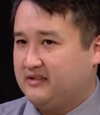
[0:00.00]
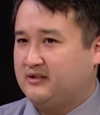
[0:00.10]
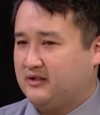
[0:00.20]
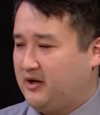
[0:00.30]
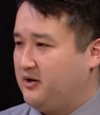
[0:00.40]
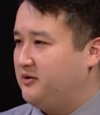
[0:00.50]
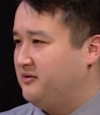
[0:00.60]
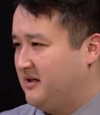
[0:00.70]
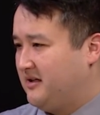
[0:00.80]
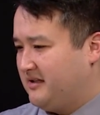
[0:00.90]
So
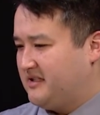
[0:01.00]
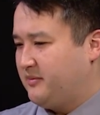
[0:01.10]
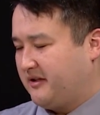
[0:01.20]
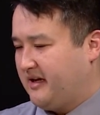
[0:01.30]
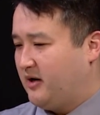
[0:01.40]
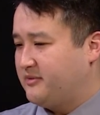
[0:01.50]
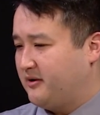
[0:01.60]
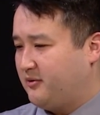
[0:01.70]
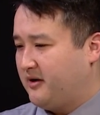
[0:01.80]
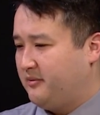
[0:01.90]
that typically helps out
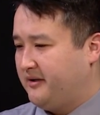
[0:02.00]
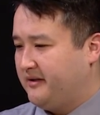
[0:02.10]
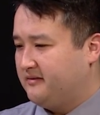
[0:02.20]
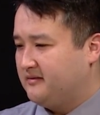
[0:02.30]
quite a bit.